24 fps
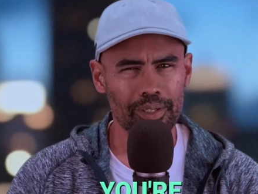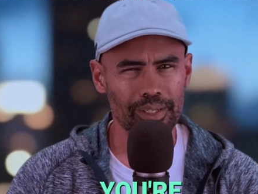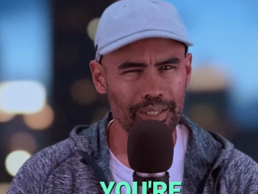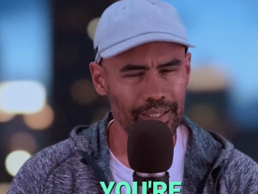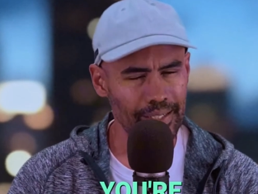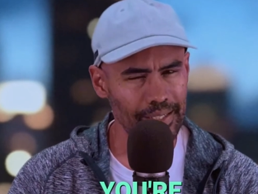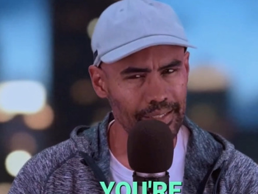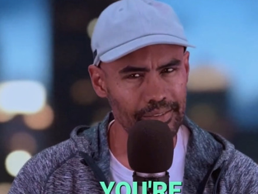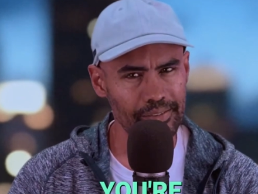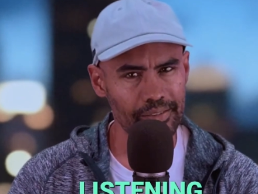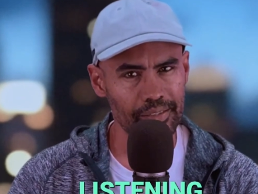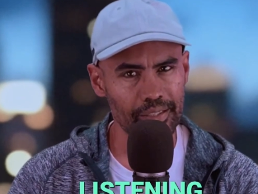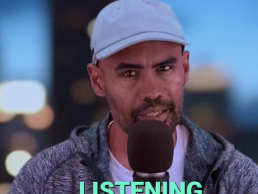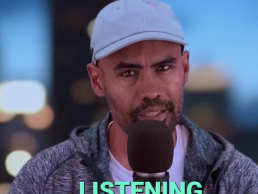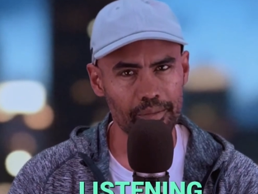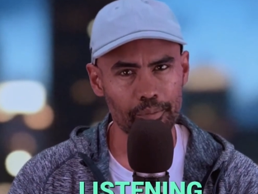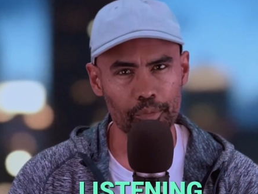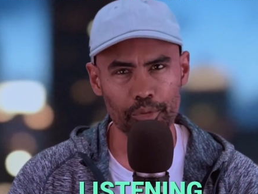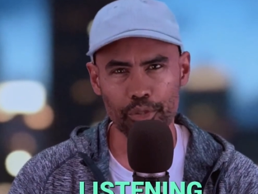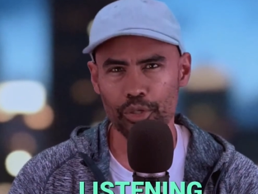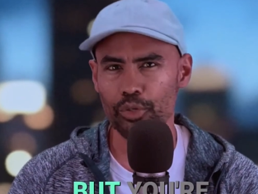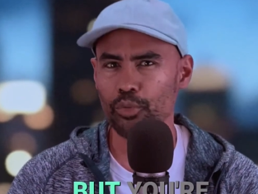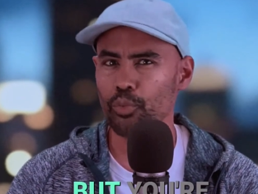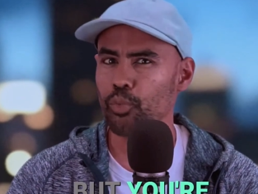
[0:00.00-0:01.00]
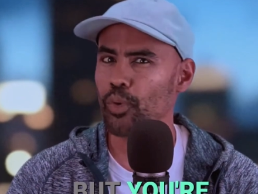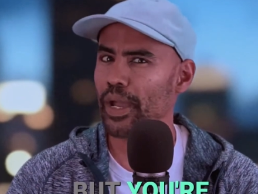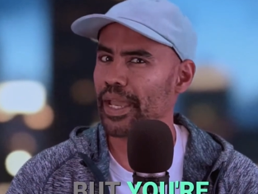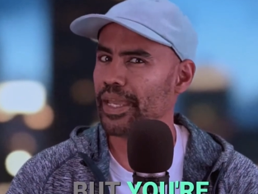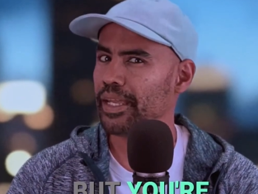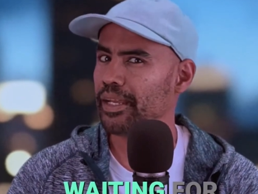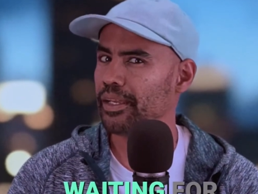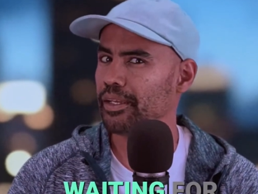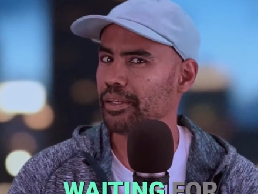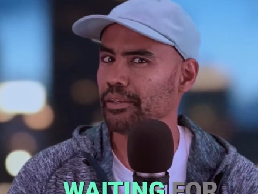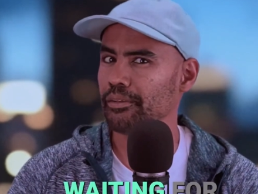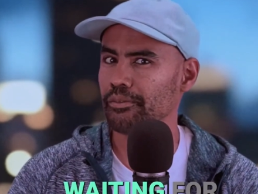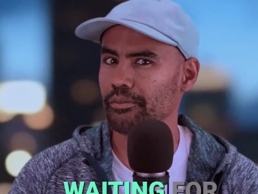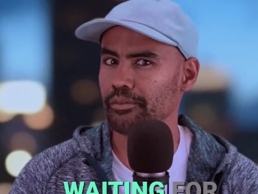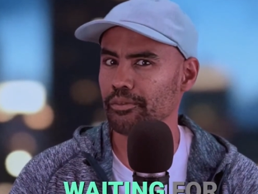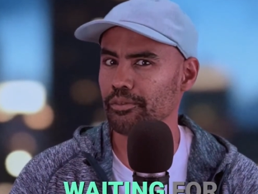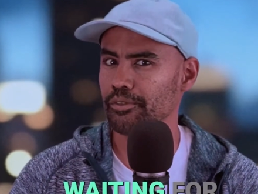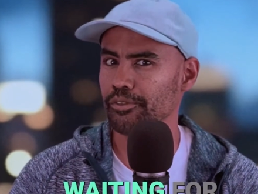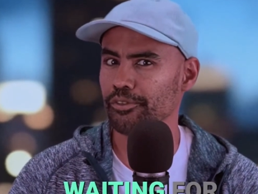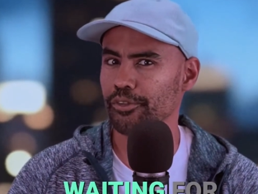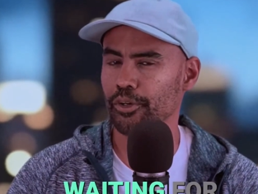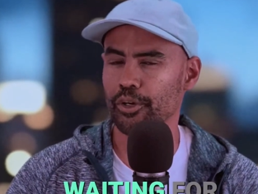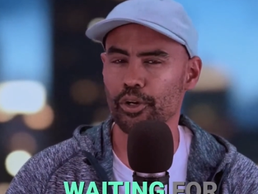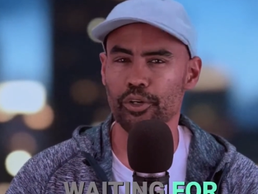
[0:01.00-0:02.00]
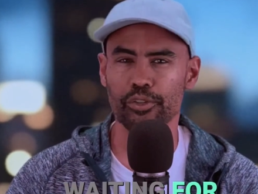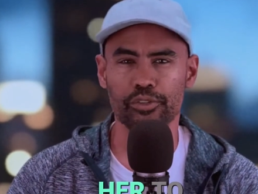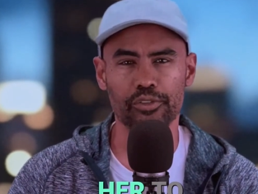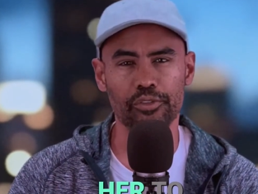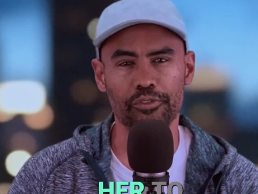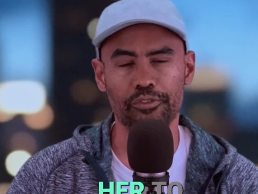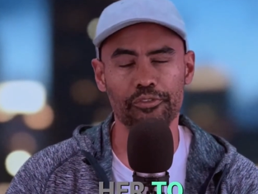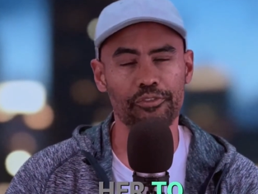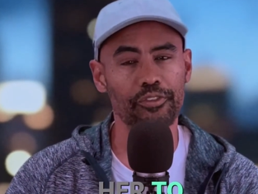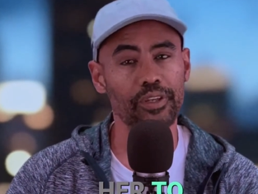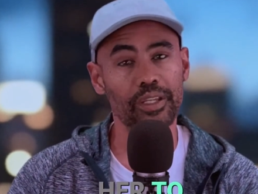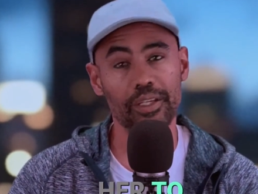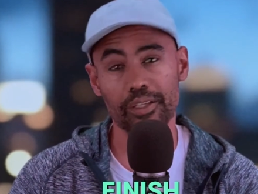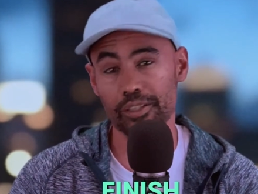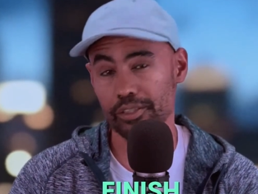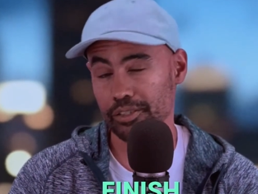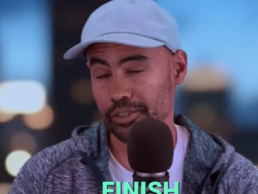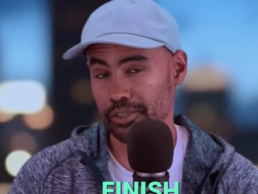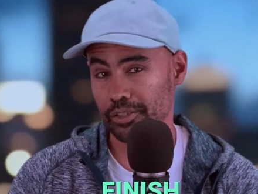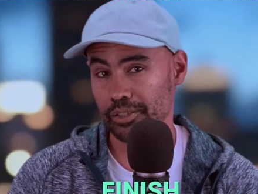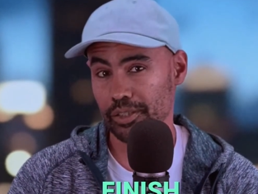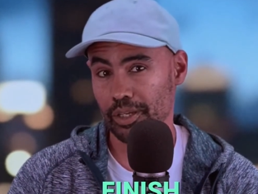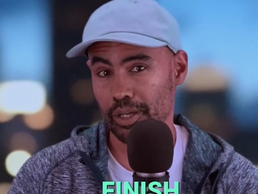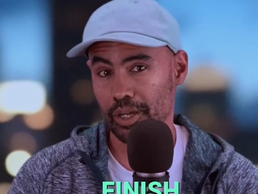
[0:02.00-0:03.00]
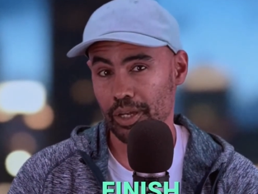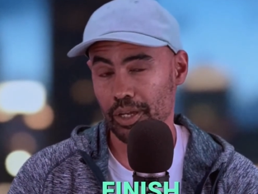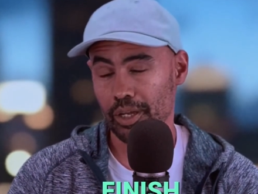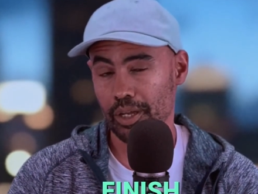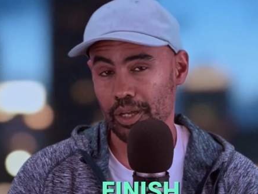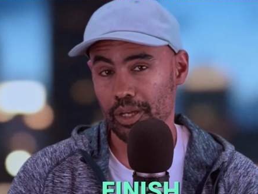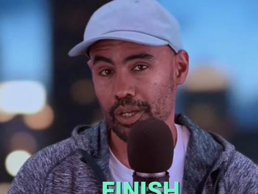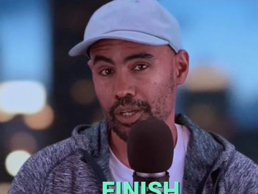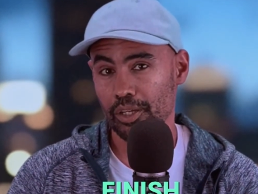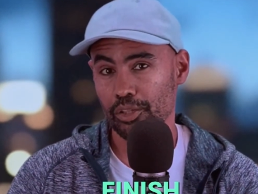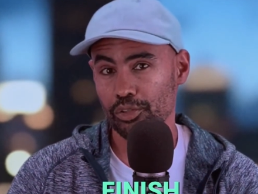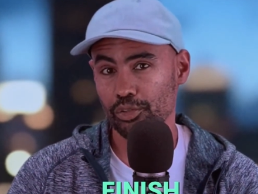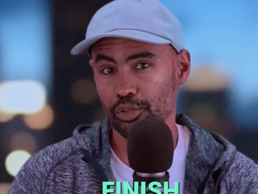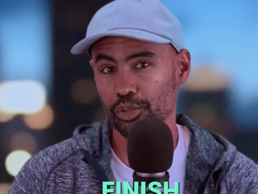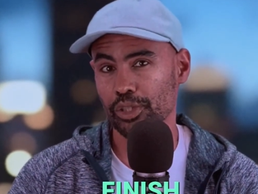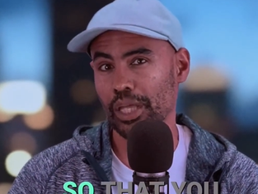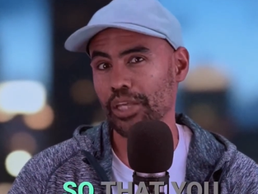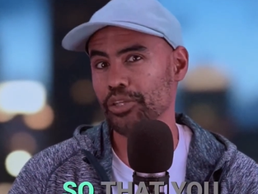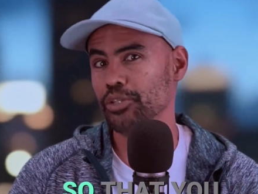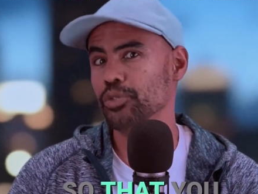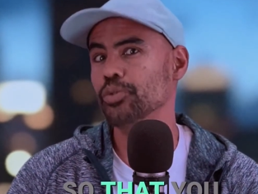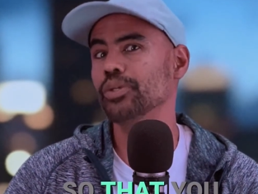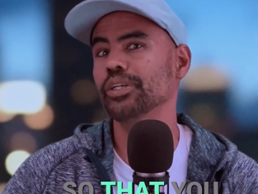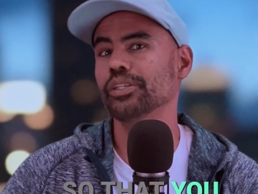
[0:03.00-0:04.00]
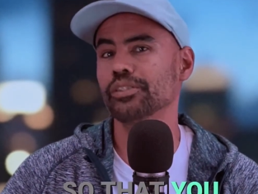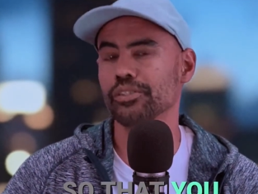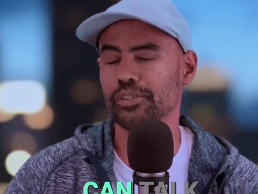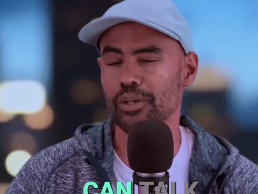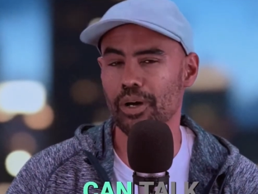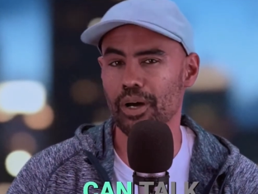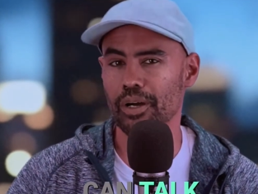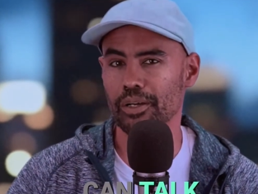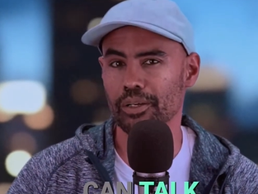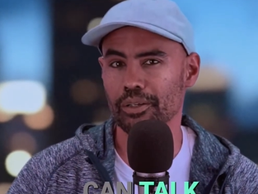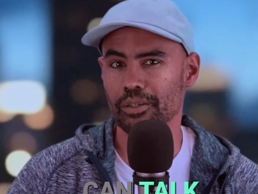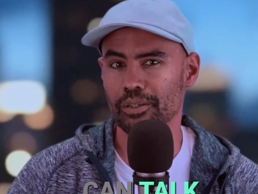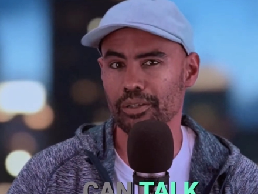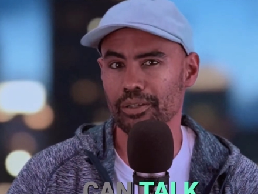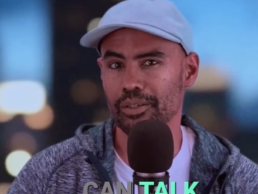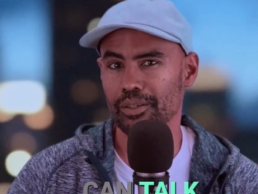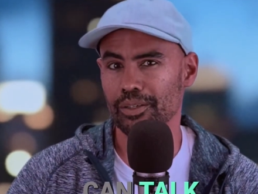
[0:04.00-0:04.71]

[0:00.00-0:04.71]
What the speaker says: listening, but you're waiting for her to finish so that you can talk.